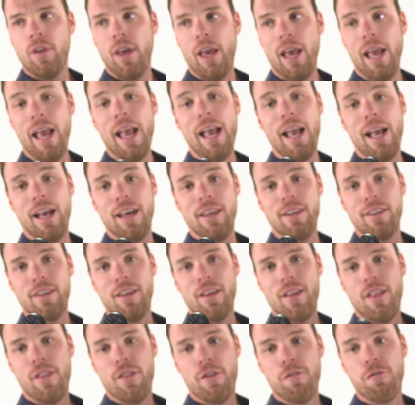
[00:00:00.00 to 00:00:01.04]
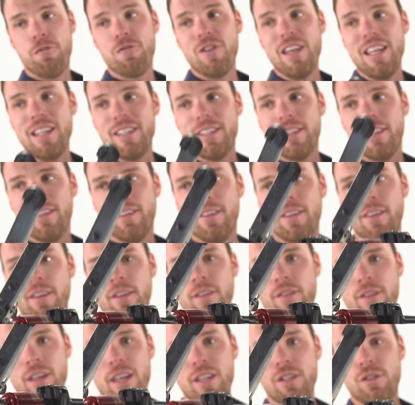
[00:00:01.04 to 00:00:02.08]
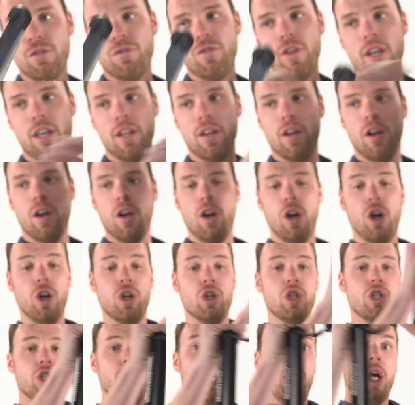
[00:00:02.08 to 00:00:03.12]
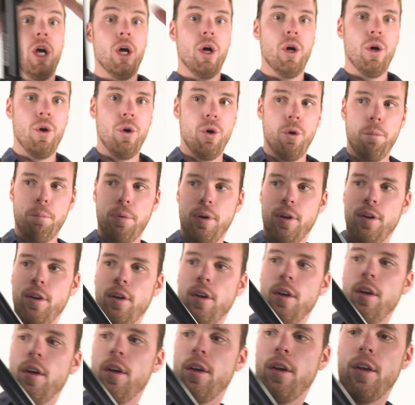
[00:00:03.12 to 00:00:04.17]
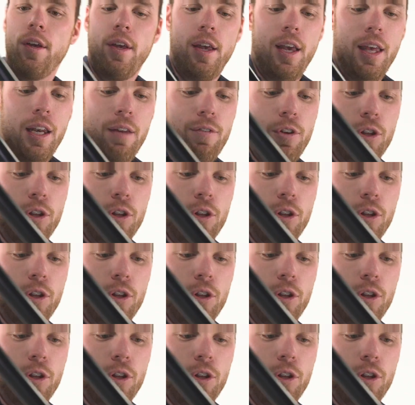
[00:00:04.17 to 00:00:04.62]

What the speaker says: and the feet. These feet are dope. And if